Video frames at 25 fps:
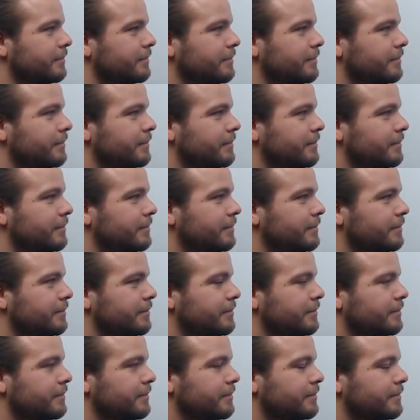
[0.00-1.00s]

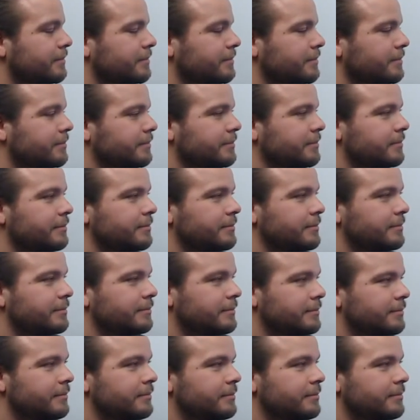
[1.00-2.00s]

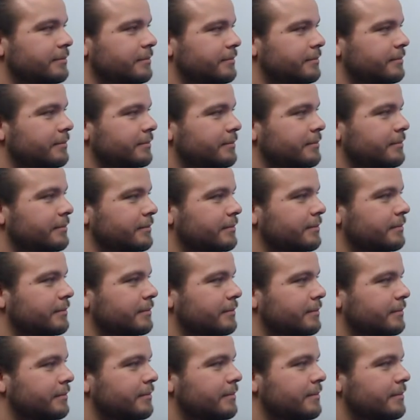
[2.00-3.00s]

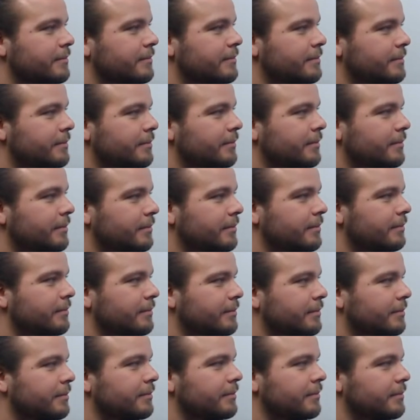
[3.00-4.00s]

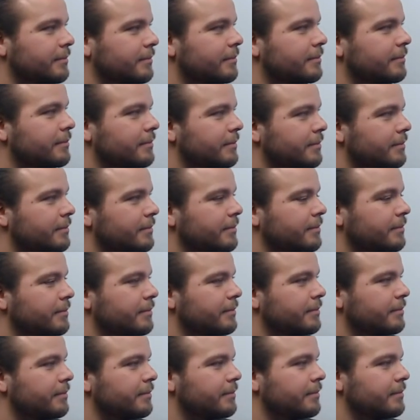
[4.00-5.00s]

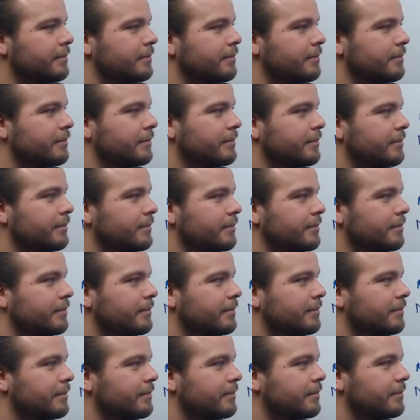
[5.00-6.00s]

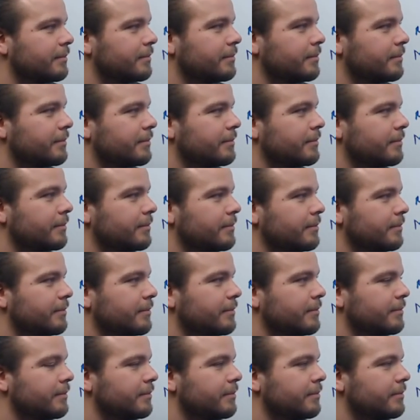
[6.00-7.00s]

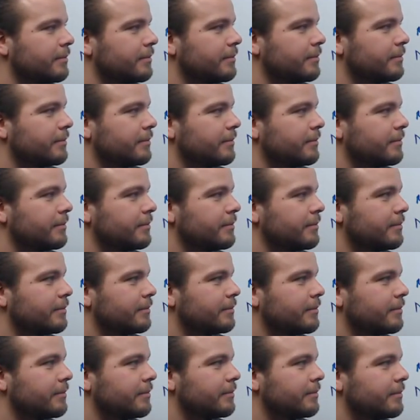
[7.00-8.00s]
[no speech]